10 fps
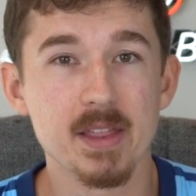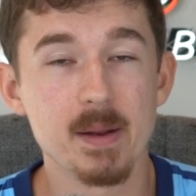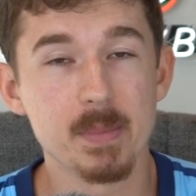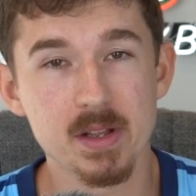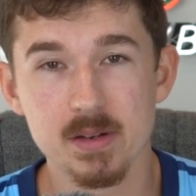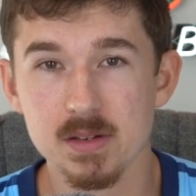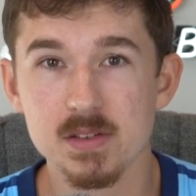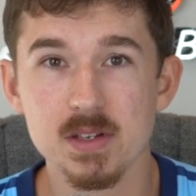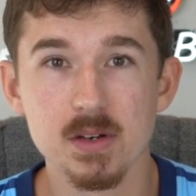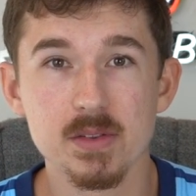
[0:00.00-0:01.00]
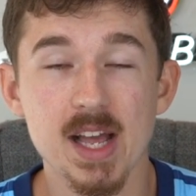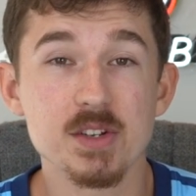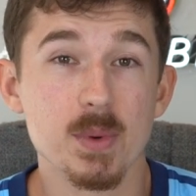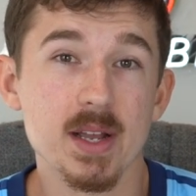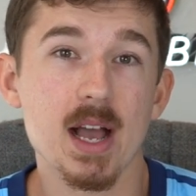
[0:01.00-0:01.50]
then, but still,
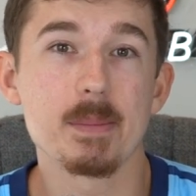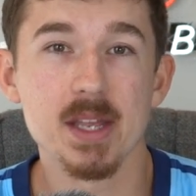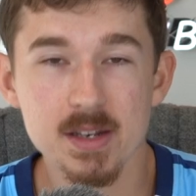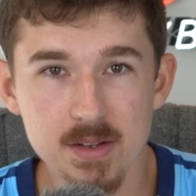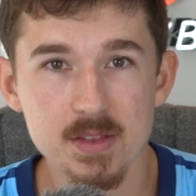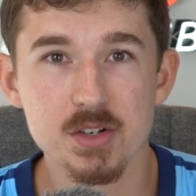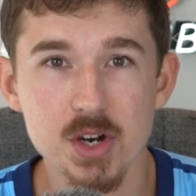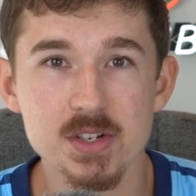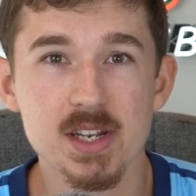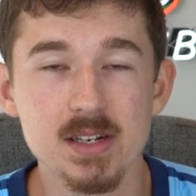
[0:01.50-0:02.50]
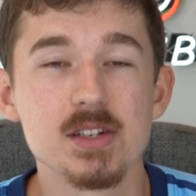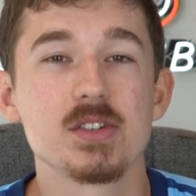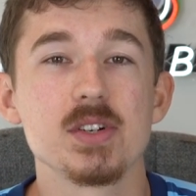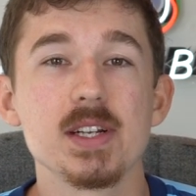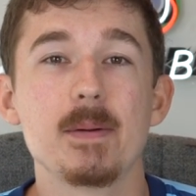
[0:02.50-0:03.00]
that's what got me into the jersey
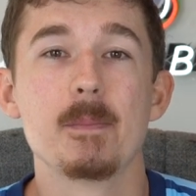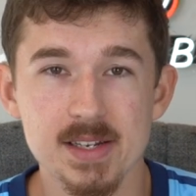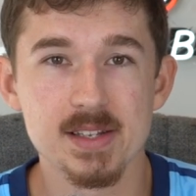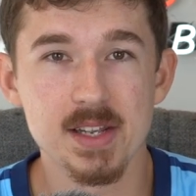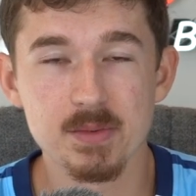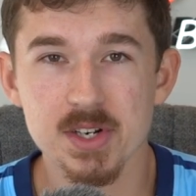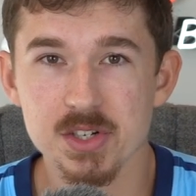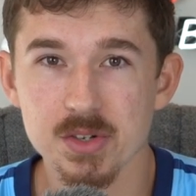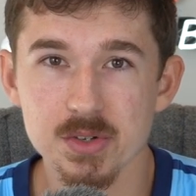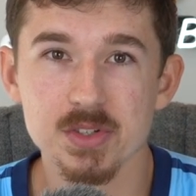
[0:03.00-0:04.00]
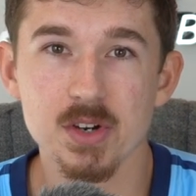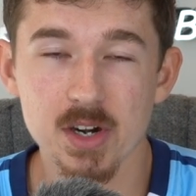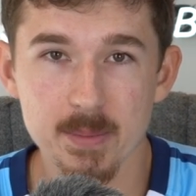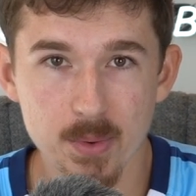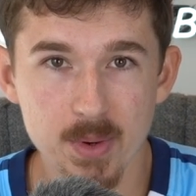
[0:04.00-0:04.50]
industry. It is the original
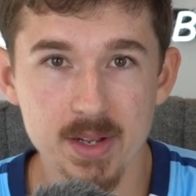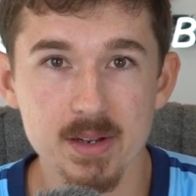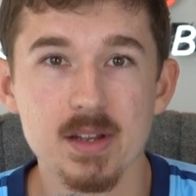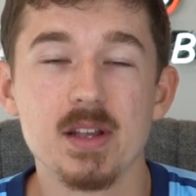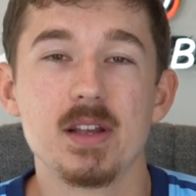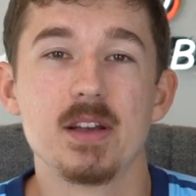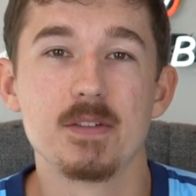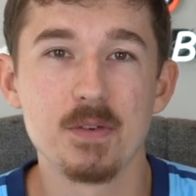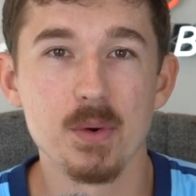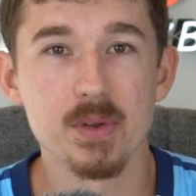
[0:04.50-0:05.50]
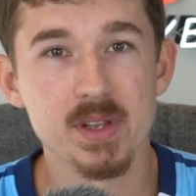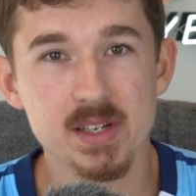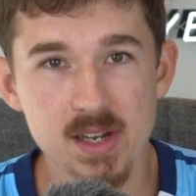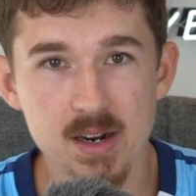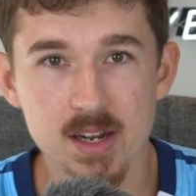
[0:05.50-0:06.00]
starting point for the
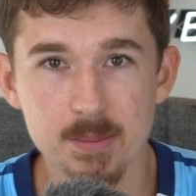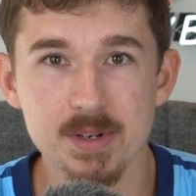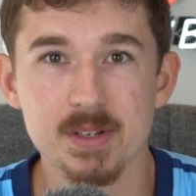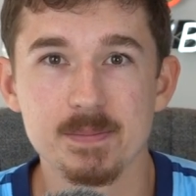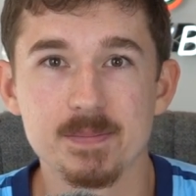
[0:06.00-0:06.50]
entire company.